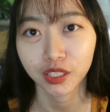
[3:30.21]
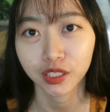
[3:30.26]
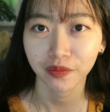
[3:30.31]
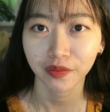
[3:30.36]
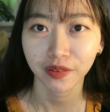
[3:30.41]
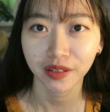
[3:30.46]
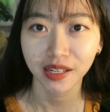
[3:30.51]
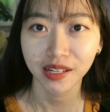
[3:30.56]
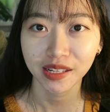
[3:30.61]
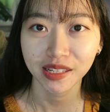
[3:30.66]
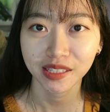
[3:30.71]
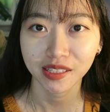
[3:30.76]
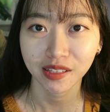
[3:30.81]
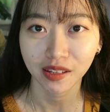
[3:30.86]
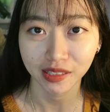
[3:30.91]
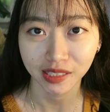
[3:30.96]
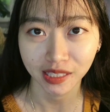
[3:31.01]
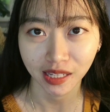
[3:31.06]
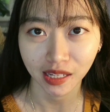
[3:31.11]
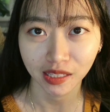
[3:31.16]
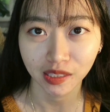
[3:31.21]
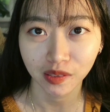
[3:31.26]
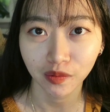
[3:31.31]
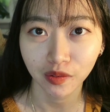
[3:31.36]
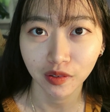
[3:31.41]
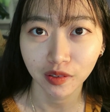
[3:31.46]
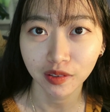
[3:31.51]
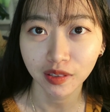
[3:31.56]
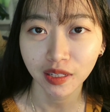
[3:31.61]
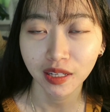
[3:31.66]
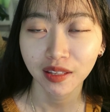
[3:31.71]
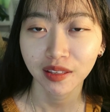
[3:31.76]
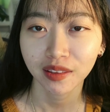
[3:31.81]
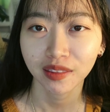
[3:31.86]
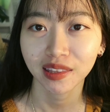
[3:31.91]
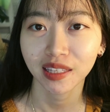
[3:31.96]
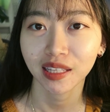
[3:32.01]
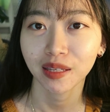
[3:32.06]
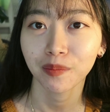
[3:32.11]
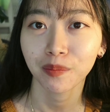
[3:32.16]
If it is successful,
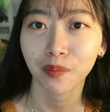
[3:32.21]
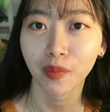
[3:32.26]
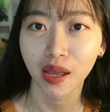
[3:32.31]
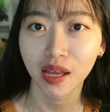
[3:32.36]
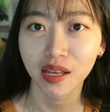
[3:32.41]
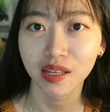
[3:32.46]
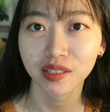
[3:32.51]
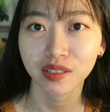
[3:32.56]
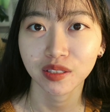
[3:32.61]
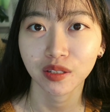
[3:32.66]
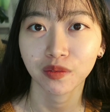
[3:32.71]
the image